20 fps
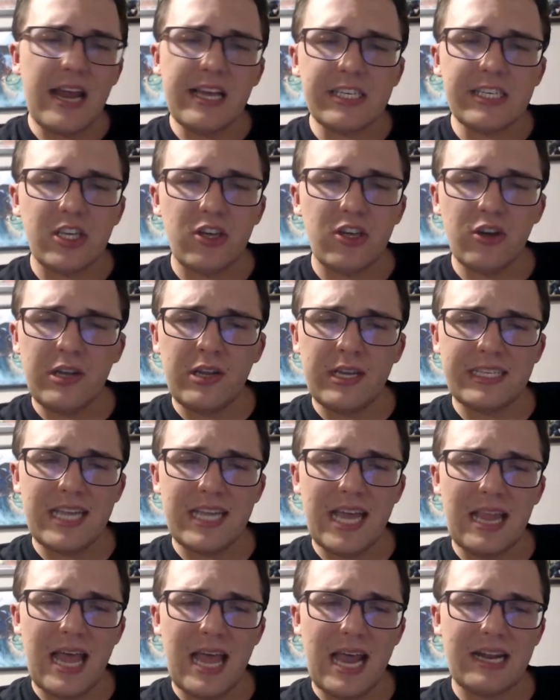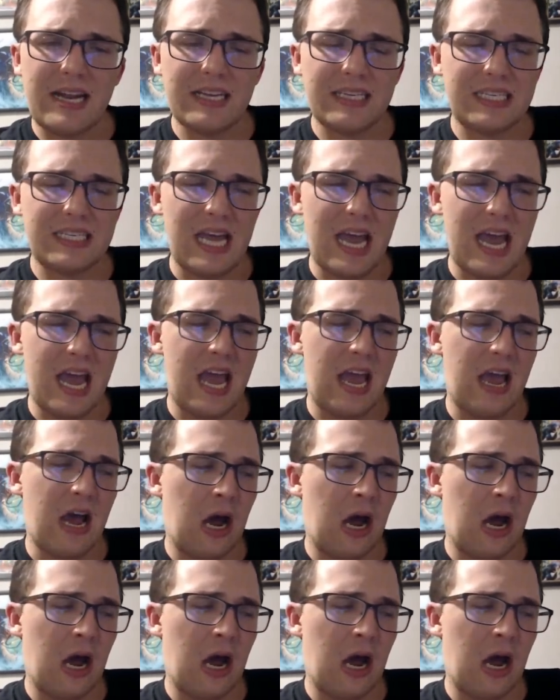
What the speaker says: as good as they like to say.